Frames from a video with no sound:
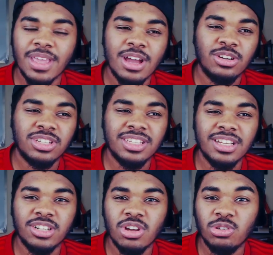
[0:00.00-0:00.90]
Just
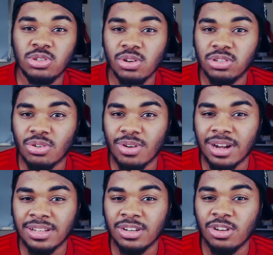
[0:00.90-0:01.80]
seeing those two
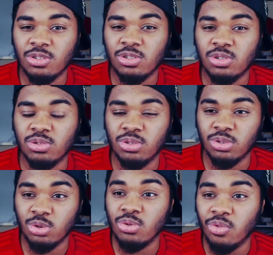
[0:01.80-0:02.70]
interact and those two
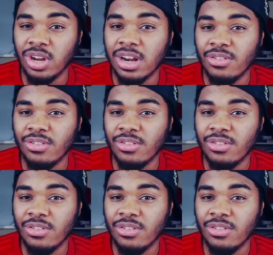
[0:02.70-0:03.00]
do really,